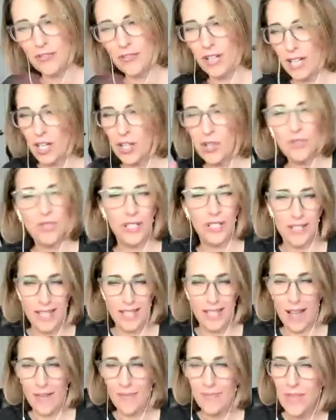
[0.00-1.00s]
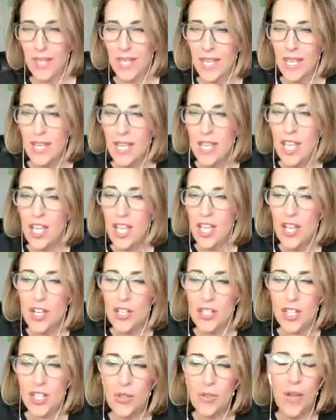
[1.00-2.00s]
Right? Who does that?
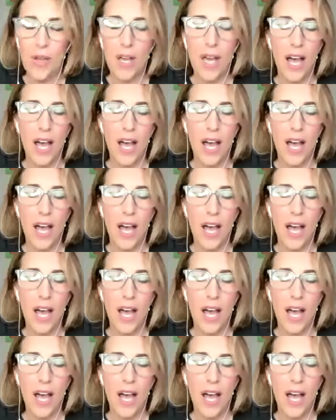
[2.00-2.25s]
So